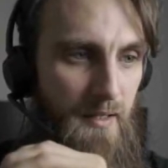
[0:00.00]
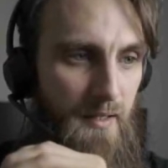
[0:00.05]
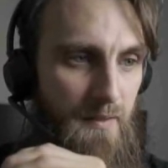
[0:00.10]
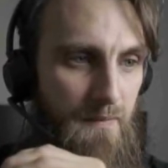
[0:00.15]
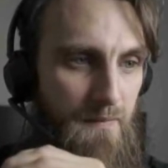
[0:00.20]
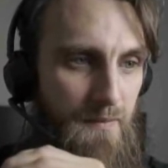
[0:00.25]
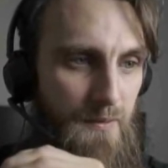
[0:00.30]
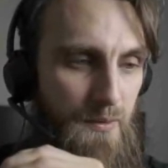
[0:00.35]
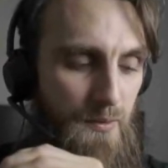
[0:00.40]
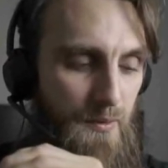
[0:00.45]

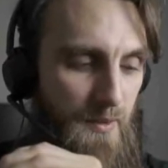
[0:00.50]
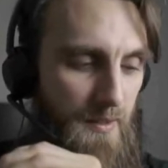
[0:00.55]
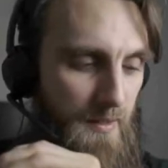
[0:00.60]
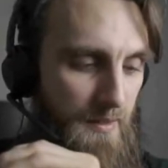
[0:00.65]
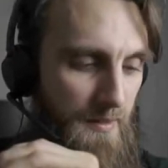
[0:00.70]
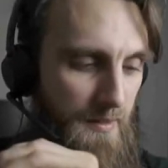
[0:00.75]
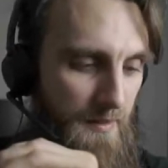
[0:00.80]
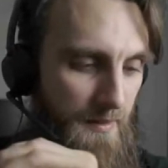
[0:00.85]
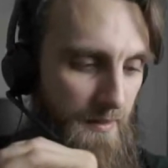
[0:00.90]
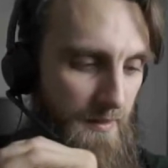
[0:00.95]
If you
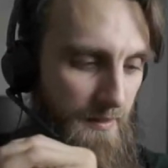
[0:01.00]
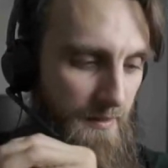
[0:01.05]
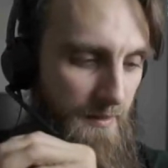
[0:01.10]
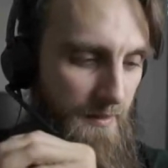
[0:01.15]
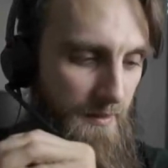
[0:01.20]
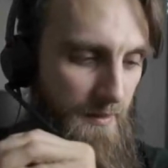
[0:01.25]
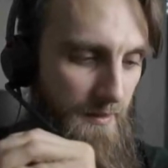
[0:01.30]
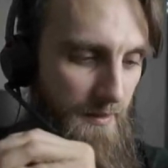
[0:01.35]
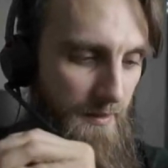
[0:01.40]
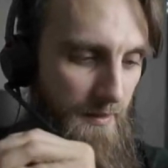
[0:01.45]
uh,
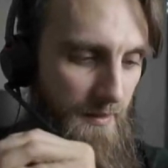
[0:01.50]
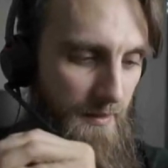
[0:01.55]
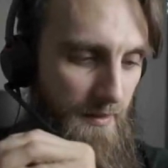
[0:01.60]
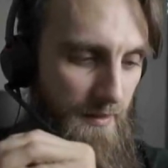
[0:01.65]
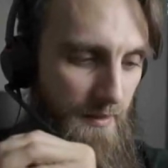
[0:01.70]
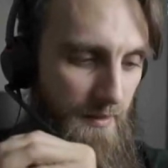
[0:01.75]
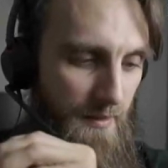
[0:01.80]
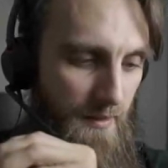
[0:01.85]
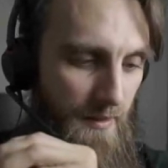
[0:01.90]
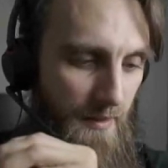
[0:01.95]

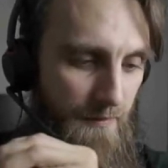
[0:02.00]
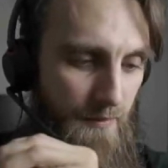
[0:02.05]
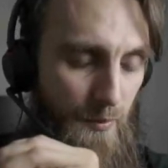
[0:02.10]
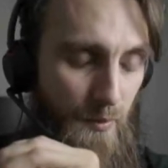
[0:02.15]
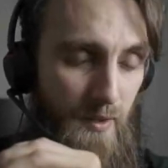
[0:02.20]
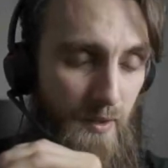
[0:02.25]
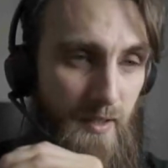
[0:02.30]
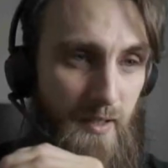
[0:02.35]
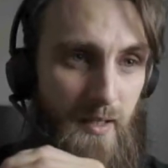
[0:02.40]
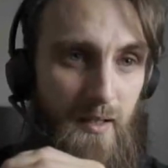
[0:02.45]
if you
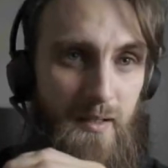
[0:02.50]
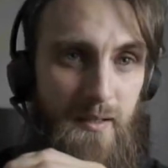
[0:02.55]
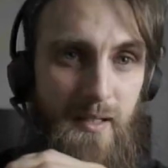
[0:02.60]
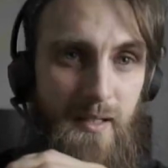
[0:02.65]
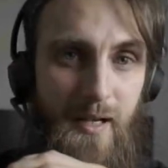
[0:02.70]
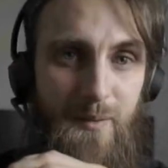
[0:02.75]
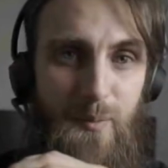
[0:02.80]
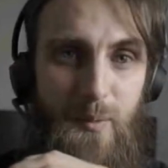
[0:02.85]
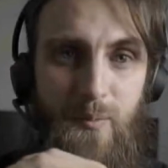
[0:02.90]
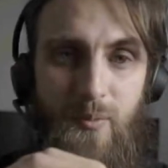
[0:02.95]
want to
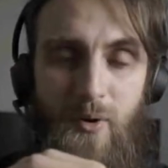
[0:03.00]
contact me